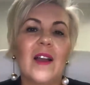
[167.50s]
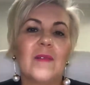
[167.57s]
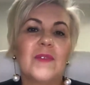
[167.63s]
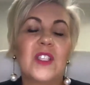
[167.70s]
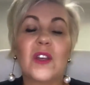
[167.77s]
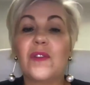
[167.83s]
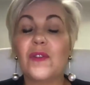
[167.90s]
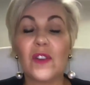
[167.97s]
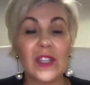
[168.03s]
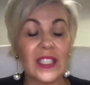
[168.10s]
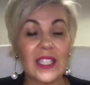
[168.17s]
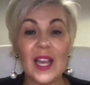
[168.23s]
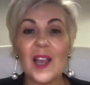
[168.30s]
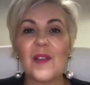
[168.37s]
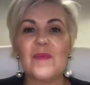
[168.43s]
So for
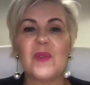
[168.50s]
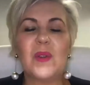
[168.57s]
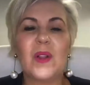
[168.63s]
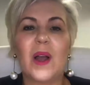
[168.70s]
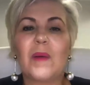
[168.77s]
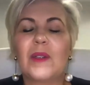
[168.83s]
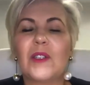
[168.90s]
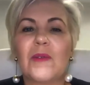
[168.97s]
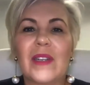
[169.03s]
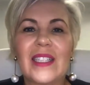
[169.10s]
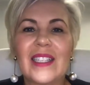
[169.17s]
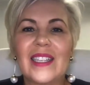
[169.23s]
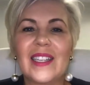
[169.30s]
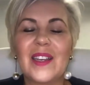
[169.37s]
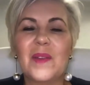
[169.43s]
example, I was
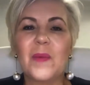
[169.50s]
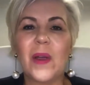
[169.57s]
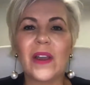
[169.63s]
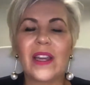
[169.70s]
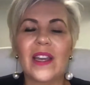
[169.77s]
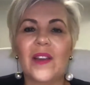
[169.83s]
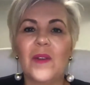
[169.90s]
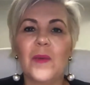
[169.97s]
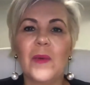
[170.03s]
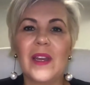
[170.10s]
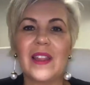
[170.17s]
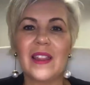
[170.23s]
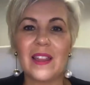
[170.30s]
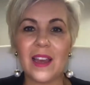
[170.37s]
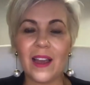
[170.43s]
recently working
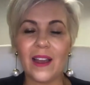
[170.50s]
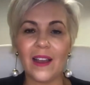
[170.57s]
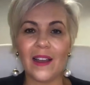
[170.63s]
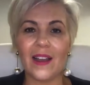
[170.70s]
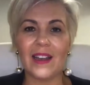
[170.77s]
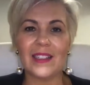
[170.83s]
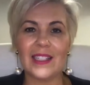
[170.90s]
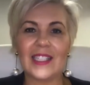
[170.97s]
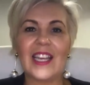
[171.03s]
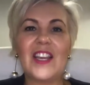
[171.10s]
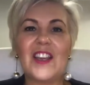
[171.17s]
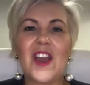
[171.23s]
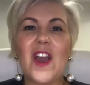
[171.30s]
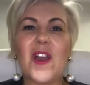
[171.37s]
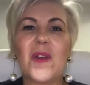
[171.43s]
with a
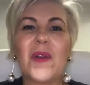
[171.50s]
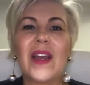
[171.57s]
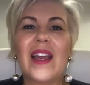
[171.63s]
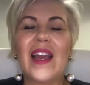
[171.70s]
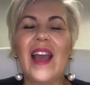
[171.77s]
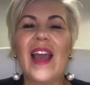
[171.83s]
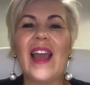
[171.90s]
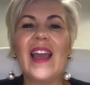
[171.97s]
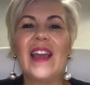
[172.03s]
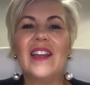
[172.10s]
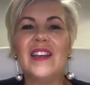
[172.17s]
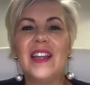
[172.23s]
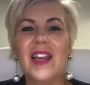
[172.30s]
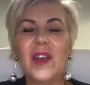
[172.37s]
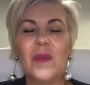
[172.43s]
CEO, and
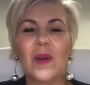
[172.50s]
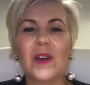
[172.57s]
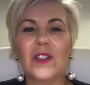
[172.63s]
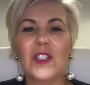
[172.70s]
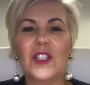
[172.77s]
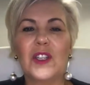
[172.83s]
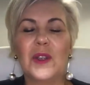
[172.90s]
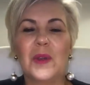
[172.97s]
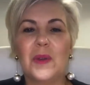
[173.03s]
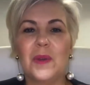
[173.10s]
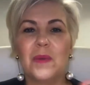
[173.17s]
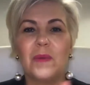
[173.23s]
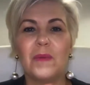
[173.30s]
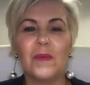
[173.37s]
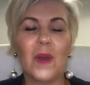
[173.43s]
he wanted
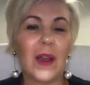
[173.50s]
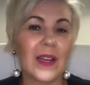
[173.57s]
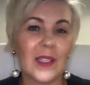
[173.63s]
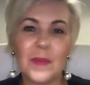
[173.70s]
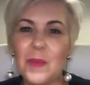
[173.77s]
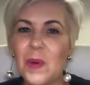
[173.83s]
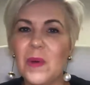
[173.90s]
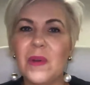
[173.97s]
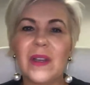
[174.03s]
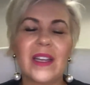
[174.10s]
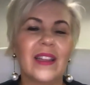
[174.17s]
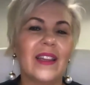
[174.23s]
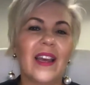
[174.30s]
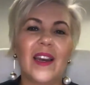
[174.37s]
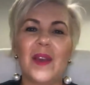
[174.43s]
to write his book,
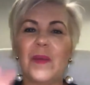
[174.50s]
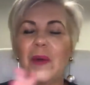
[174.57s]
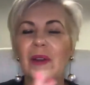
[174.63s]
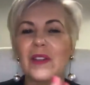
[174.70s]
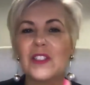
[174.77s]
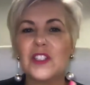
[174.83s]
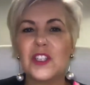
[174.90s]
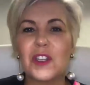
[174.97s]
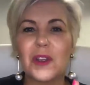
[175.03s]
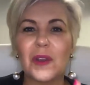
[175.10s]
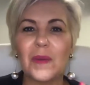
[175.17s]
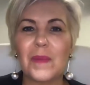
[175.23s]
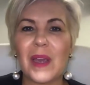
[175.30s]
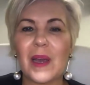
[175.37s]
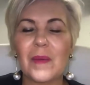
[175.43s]
and then he wanted to
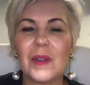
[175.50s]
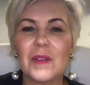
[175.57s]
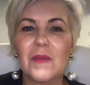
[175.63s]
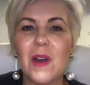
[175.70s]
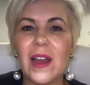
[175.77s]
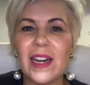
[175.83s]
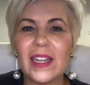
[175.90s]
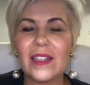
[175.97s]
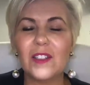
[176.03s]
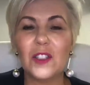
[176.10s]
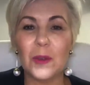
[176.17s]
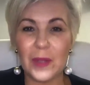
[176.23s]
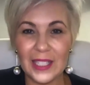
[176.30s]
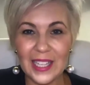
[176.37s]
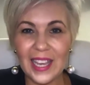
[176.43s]
be able to do
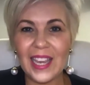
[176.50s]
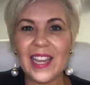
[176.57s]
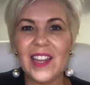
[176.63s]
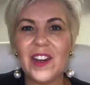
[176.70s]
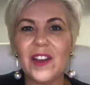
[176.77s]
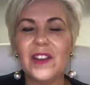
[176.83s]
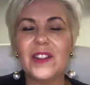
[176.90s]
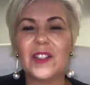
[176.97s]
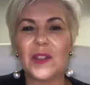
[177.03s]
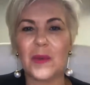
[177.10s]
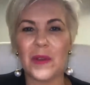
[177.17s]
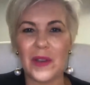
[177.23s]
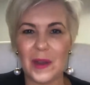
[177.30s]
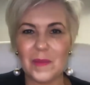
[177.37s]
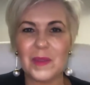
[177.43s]
his keynote. So I
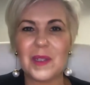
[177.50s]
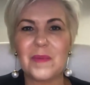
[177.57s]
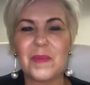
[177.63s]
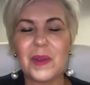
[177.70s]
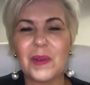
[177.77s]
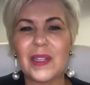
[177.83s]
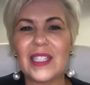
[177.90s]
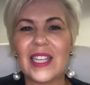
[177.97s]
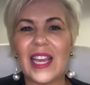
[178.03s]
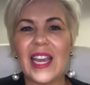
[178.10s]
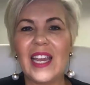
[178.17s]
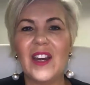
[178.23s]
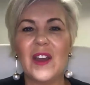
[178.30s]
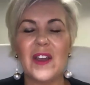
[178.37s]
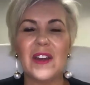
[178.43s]
helped him build his
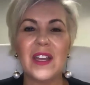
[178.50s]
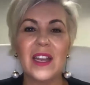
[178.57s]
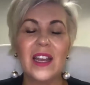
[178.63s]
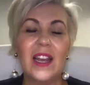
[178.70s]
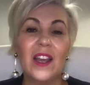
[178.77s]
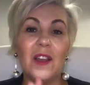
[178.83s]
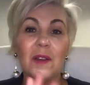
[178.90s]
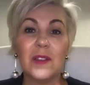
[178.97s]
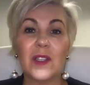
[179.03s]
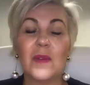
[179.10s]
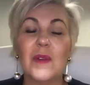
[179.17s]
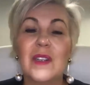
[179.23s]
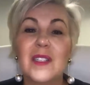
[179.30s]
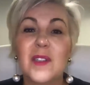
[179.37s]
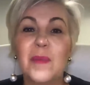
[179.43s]
keynote. He also
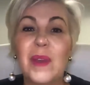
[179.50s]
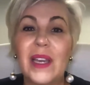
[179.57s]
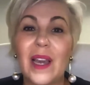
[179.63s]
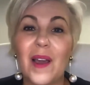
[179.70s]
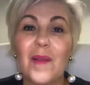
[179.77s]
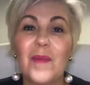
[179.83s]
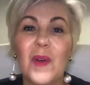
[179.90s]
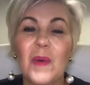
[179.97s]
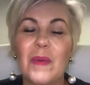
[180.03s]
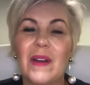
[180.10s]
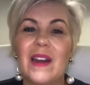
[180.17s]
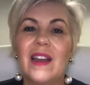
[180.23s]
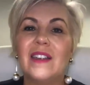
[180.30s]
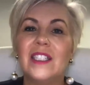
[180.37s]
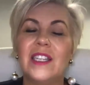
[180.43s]
wanted to become more
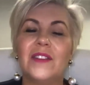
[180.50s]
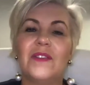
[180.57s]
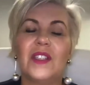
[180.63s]
productive.